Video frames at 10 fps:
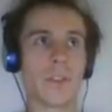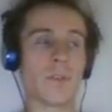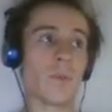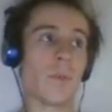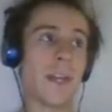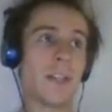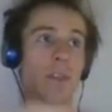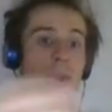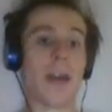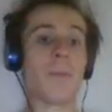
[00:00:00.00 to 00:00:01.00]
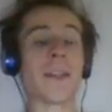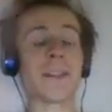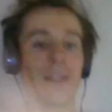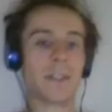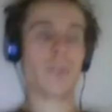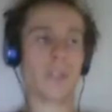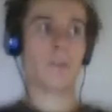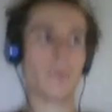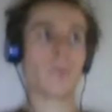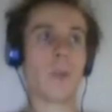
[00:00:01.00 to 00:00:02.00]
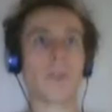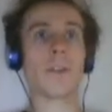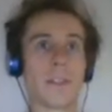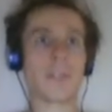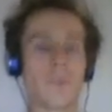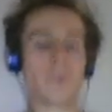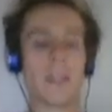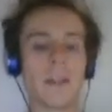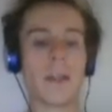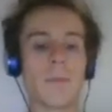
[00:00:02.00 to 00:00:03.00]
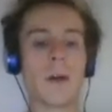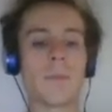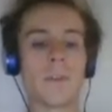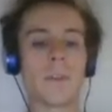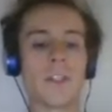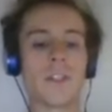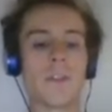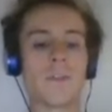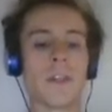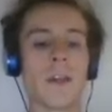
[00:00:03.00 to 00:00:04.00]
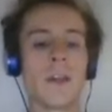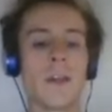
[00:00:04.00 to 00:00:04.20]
There's a range of how many signatures have to be acquired. This is for like popular initiatives.